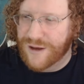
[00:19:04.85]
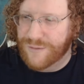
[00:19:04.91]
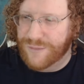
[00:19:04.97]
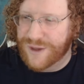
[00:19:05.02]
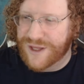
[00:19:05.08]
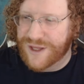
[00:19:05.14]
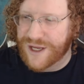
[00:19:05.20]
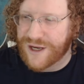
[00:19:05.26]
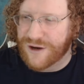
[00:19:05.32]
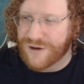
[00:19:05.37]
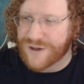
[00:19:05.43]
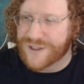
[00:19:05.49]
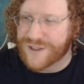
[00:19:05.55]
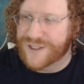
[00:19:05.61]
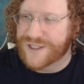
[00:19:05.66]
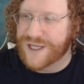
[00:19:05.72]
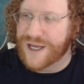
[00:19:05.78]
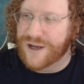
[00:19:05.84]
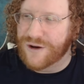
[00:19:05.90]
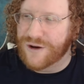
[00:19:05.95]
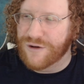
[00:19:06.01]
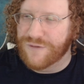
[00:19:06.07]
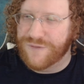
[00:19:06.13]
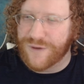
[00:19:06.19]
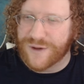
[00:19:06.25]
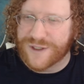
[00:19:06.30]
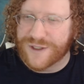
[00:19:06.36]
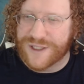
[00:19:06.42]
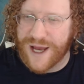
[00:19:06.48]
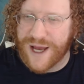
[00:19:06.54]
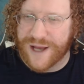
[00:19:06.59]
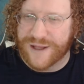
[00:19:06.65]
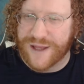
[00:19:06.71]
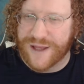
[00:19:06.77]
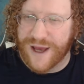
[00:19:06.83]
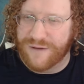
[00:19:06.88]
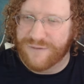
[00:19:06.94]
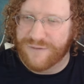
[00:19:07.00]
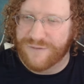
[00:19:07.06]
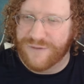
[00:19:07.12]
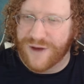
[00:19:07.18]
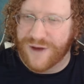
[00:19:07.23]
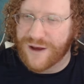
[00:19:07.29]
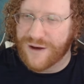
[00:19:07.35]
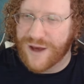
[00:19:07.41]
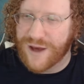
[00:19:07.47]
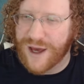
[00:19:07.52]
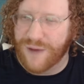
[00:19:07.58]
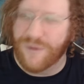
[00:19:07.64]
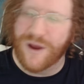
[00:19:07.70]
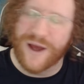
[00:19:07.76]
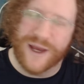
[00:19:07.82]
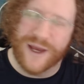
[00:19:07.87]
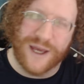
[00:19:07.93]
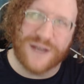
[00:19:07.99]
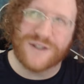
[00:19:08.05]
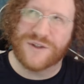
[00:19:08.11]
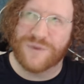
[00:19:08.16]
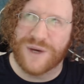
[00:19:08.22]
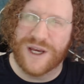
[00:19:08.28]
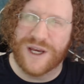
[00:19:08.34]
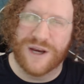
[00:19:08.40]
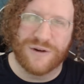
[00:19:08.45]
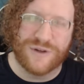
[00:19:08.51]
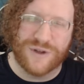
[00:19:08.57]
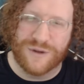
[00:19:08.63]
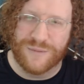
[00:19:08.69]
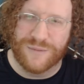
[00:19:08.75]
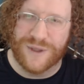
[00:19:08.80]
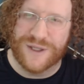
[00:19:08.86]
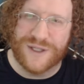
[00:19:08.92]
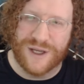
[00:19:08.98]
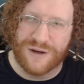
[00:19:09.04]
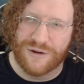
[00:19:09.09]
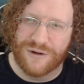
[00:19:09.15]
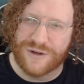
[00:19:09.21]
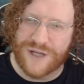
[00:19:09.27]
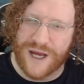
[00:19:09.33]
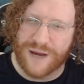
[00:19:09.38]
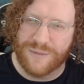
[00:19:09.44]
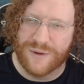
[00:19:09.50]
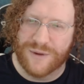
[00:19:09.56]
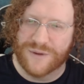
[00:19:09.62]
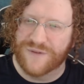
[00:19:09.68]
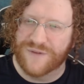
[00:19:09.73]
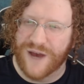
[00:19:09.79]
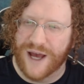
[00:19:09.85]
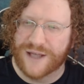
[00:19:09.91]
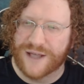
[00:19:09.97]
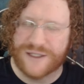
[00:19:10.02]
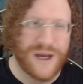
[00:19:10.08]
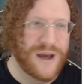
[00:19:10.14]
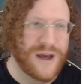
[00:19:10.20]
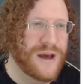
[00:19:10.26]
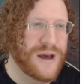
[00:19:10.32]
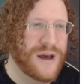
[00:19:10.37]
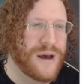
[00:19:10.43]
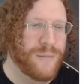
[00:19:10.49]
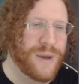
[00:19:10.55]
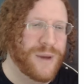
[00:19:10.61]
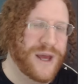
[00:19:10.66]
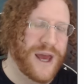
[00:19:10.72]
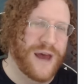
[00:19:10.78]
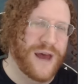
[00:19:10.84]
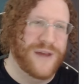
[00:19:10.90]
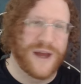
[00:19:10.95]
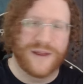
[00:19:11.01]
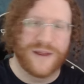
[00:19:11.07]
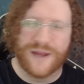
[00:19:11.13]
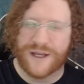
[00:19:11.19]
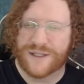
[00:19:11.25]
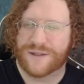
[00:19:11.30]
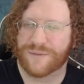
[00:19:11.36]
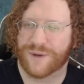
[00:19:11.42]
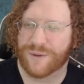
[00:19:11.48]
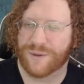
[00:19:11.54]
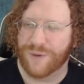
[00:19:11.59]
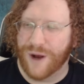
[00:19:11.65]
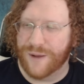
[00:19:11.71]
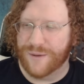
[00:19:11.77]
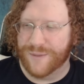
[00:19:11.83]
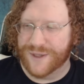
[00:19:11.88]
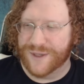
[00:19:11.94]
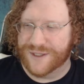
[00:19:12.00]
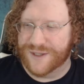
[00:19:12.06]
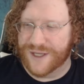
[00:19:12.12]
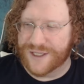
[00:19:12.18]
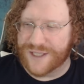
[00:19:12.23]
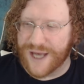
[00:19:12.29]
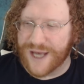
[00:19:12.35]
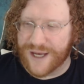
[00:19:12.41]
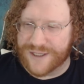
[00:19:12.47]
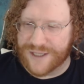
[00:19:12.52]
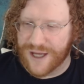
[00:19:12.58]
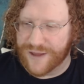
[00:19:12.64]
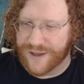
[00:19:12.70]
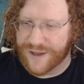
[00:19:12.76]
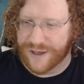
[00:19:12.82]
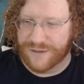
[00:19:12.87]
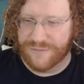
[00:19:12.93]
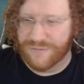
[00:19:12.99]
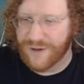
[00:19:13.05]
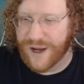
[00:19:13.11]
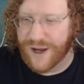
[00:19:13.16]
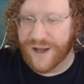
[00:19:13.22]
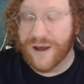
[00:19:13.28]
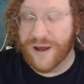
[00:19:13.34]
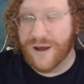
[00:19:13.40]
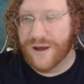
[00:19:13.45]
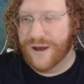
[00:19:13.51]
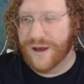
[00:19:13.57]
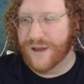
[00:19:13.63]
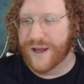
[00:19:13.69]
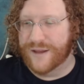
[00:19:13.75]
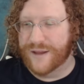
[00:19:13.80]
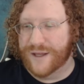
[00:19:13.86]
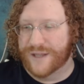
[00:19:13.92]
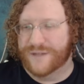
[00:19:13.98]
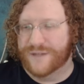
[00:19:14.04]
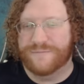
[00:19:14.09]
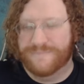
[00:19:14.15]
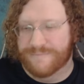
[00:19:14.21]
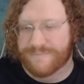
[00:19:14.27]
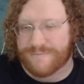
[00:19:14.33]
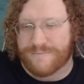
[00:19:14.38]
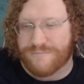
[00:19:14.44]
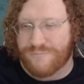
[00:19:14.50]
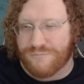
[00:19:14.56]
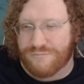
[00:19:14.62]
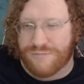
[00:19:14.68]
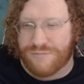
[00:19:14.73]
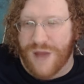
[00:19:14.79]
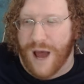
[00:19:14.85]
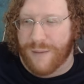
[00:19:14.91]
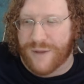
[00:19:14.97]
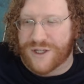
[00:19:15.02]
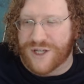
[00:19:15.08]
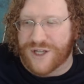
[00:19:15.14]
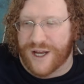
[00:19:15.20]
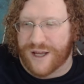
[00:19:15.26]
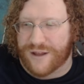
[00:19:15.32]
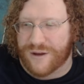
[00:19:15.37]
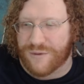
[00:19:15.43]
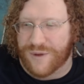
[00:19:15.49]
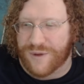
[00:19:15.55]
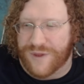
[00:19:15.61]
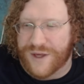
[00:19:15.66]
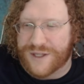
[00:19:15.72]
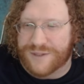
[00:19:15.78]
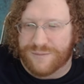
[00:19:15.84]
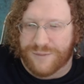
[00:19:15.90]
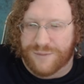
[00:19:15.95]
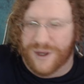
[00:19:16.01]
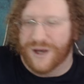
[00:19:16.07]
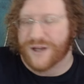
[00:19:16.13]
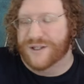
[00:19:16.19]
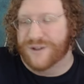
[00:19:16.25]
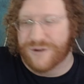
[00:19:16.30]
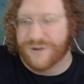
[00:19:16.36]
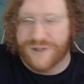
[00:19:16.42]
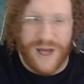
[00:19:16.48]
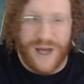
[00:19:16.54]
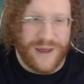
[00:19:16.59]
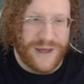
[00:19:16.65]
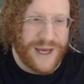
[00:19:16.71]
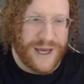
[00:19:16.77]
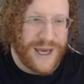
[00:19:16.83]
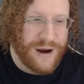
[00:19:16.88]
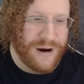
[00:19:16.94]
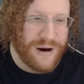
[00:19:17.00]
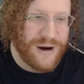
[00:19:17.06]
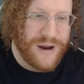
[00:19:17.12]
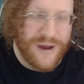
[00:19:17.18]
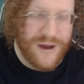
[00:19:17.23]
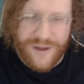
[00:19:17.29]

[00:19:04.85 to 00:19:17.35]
But then you're a senior full stack dev? Okay, well, I guess 3 years could be senior. Tech moves fast. But yeah, that's the big problem, is this has nothing, right? And that's not much I can do with this because there's nothing here.